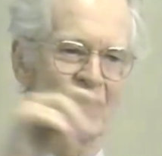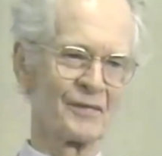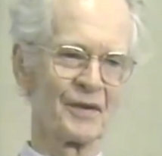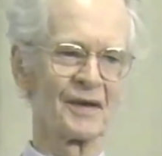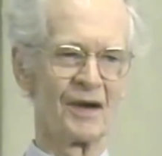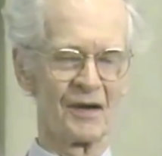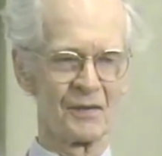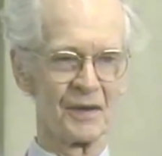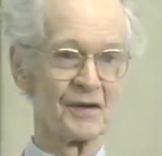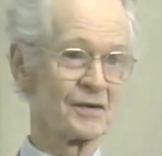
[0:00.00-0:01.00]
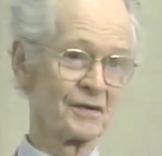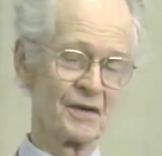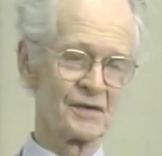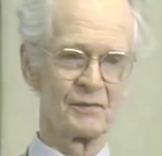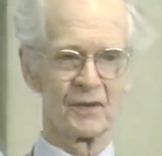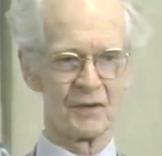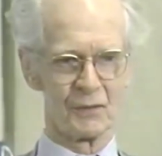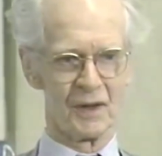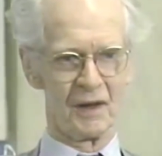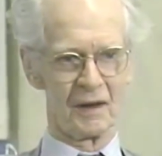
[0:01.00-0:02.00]
whatever the color is, it does it very
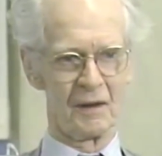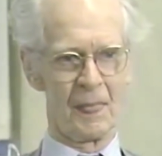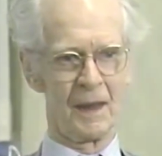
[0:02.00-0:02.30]
well.